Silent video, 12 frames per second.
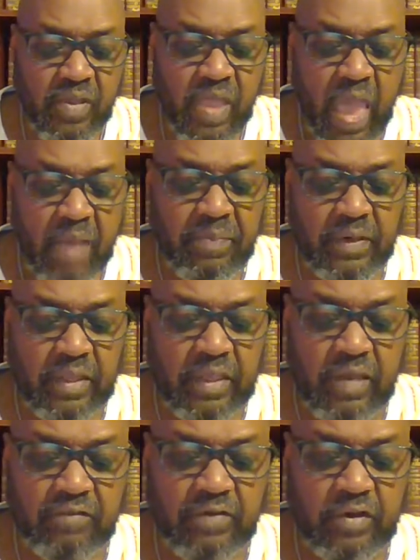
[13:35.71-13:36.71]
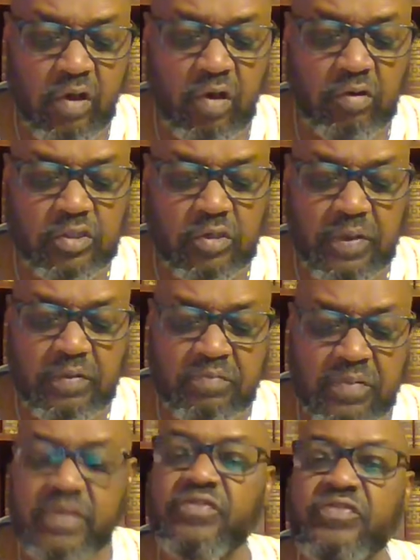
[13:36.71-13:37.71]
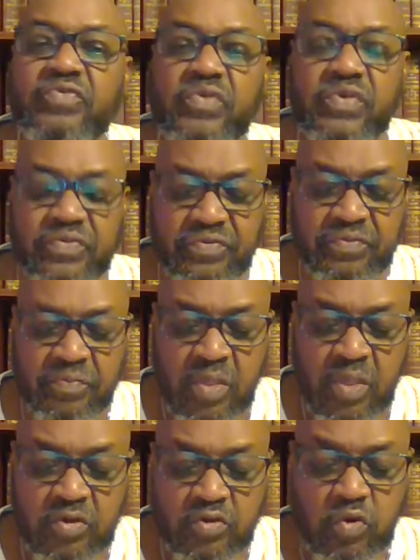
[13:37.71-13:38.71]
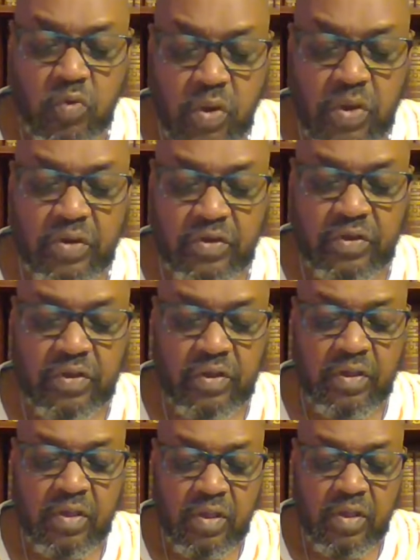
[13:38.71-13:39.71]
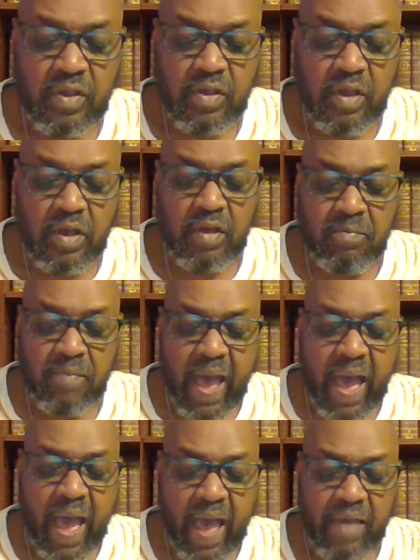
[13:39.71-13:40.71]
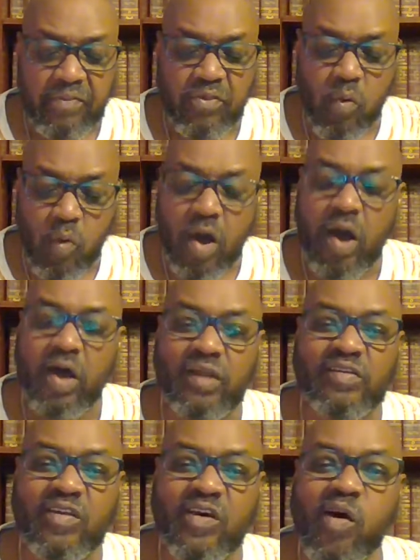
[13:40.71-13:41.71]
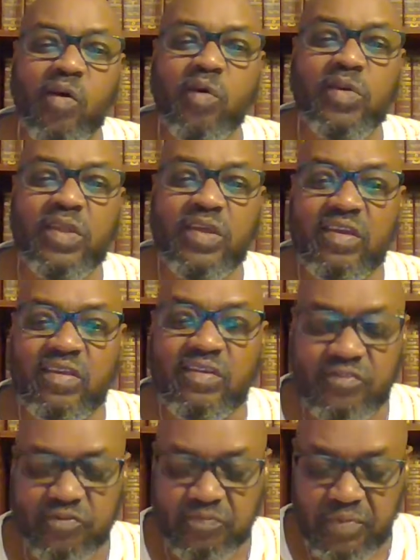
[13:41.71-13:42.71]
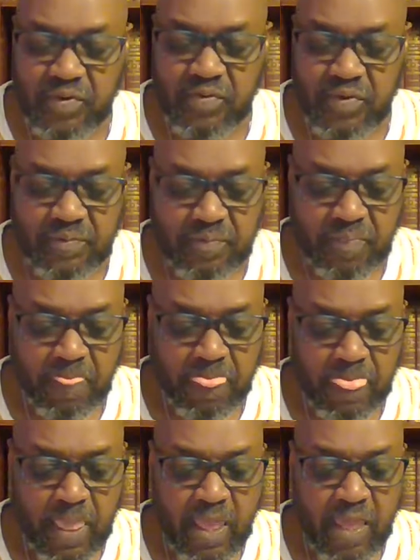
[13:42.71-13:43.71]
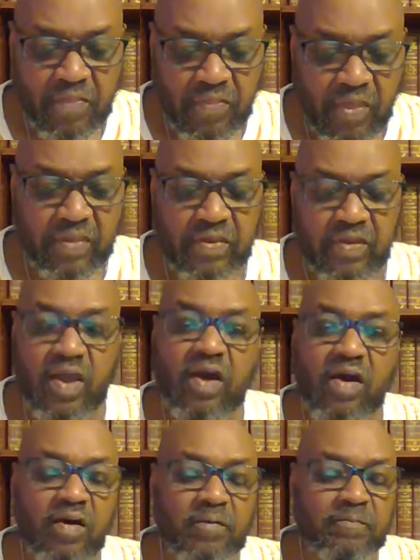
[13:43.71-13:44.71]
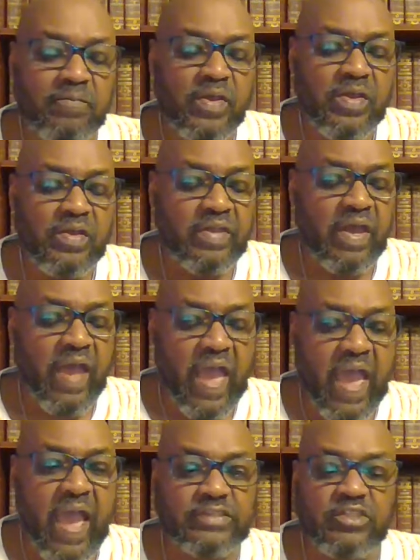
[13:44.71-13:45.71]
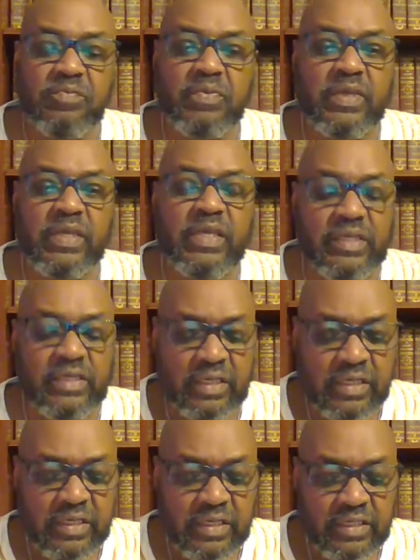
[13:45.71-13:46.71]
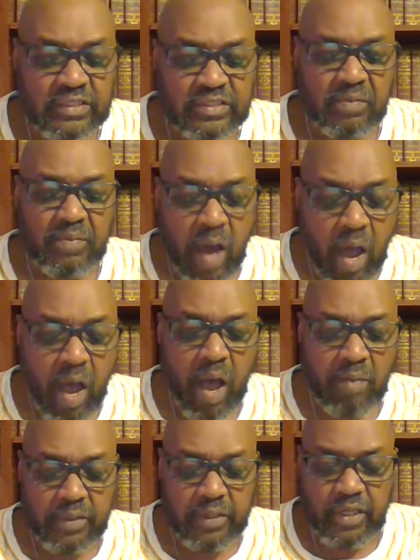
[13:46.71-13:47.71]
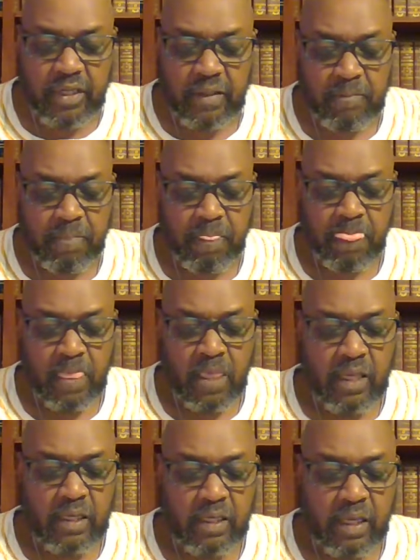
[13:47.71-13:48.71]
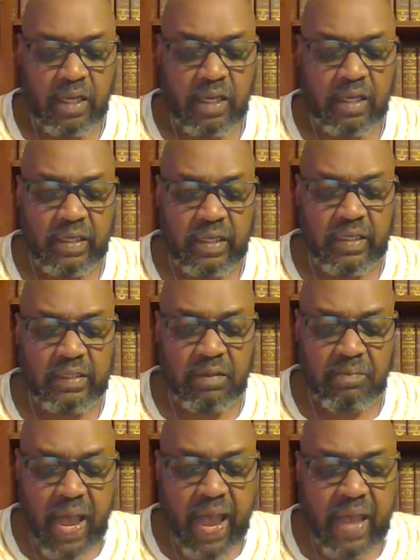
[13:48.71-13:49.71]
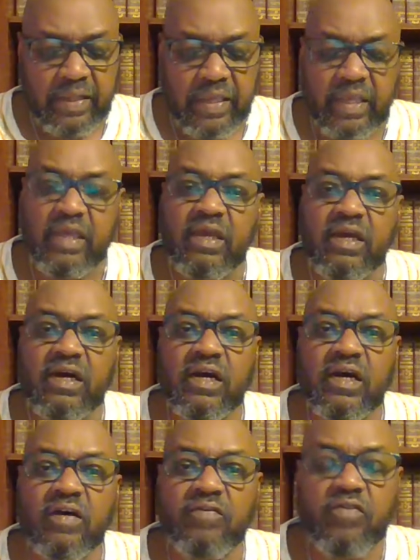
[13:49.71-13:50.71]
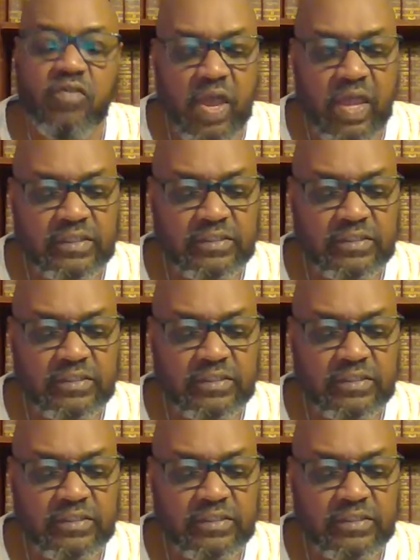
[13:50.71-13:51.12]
have been given ultimate ministries to render by the one Holy Spirit. Thank you, God. There has to be some harmony in the body of Christ.